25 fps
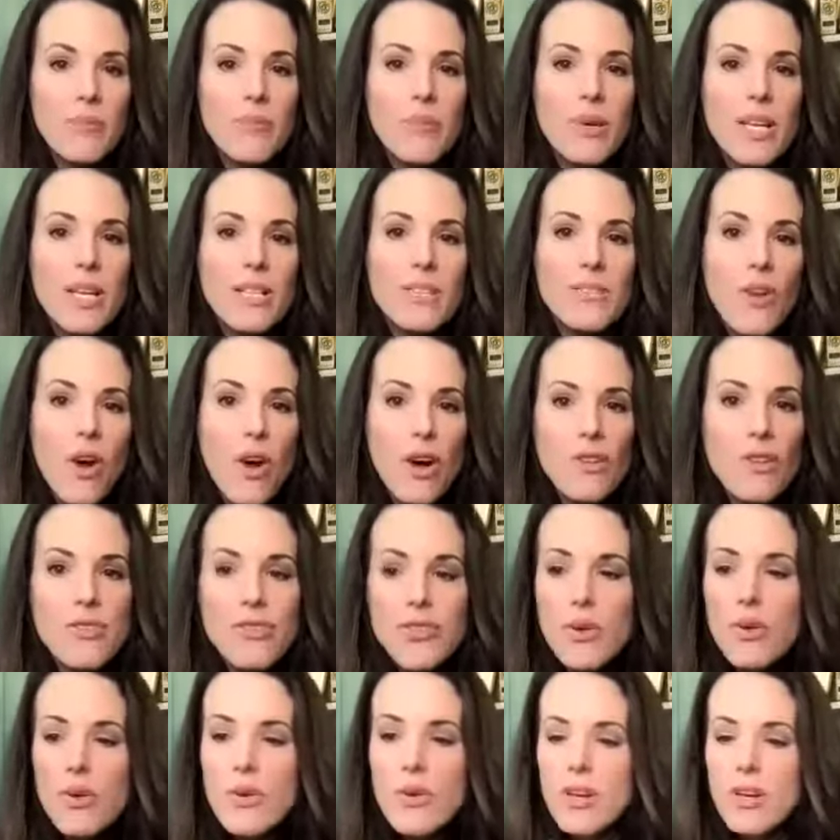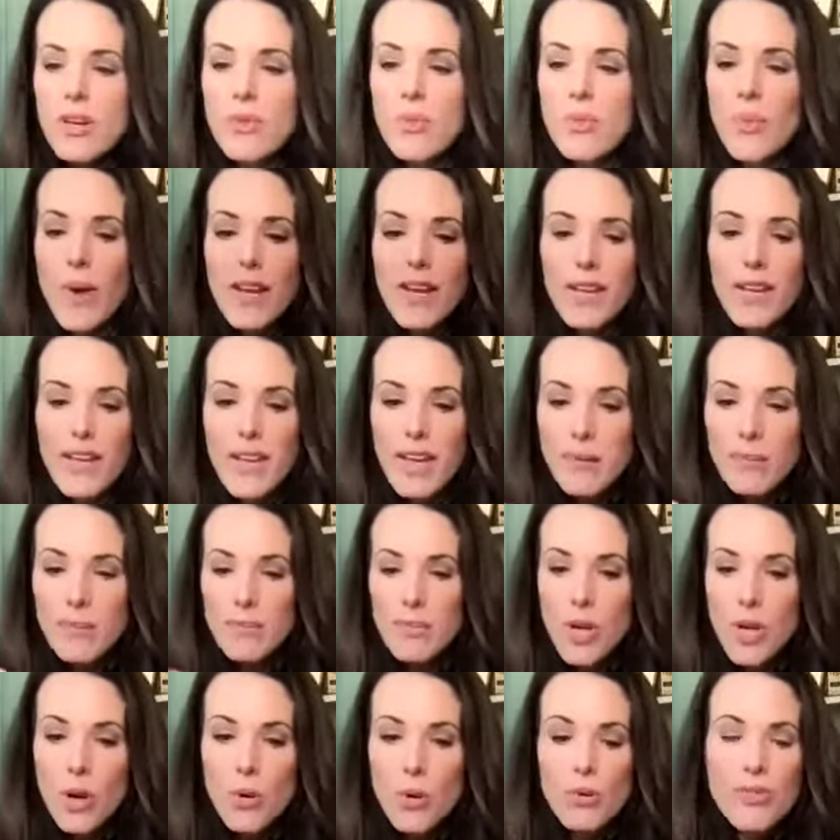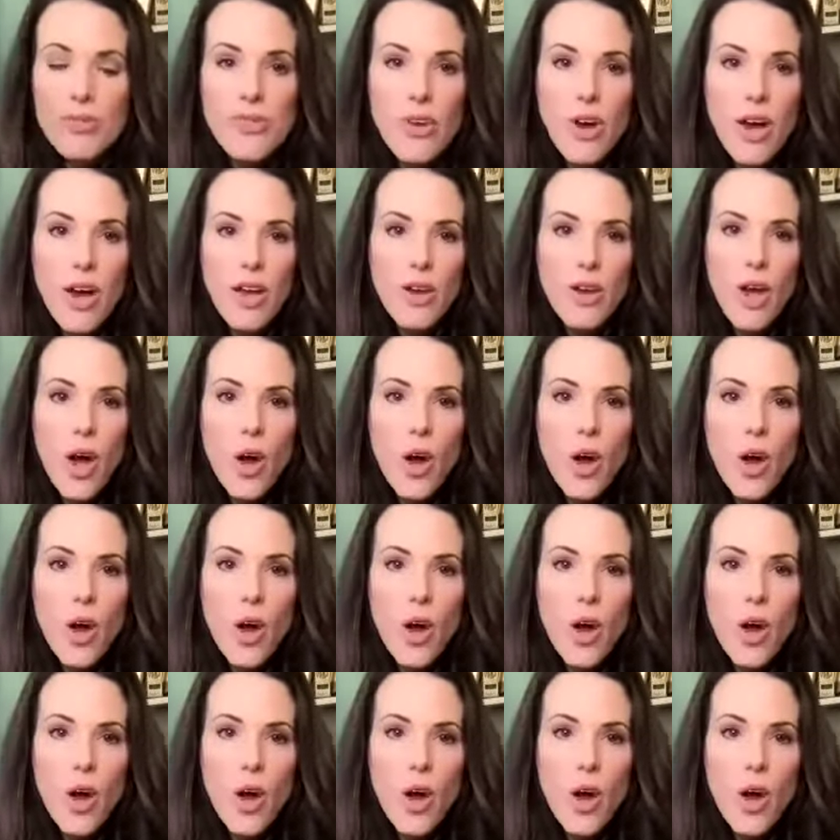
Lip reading: But it's also a good way to keep notes on,